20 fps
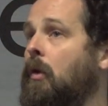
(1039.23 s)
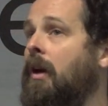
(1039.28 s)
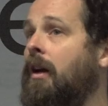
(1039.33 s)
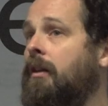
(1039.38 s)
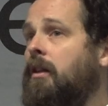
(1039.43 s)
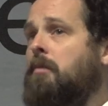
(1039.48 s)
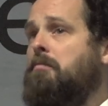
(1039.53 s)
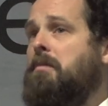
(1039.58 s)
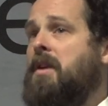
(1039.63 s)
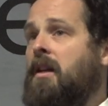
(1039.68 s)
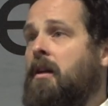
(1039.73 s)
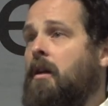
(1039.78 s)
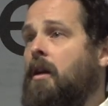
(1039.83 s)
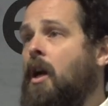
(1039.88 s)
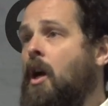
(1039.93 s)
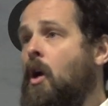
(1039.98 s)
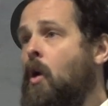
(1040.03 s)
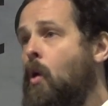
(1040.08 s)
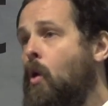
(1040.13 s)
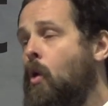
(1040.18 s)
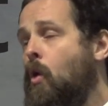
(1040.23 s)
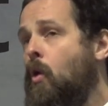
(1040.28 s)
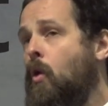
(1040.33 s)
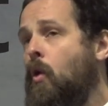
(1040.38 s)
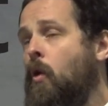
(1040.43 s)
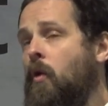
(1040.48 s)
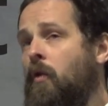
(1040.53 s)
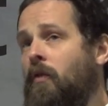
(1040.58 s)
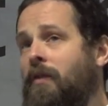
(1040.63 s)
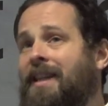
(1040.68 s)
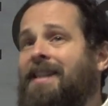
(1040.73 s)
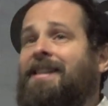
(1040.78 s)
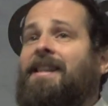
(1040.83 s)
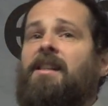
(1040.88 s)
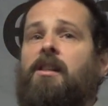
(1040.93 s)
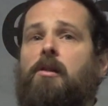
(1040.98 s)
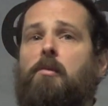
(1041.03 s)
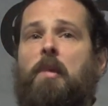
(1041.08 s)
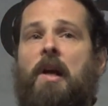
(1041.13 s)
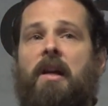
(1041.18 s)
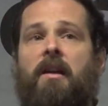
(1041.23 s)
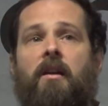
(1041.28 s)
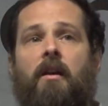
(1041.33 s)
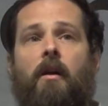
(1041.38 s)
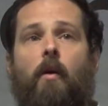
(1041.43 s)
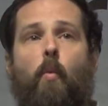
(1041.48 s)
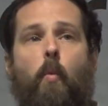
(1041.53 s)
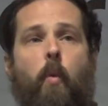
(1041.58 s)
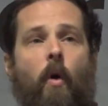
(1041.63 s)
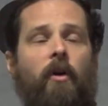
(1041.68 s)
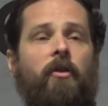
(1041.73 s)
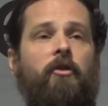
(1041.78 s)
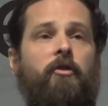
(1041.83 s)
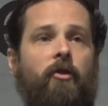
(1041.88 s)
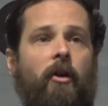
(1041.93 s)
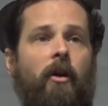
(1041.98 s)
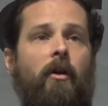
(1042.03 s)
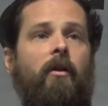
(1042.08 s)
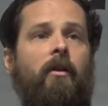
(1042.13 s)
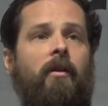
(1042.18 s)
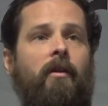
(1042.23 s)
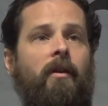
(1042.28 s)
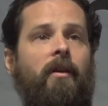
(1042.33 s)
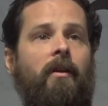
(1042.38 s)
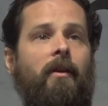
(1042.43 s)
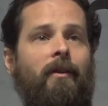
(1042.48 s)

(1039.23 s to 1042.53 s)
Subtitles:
At the minute, decision making on what drug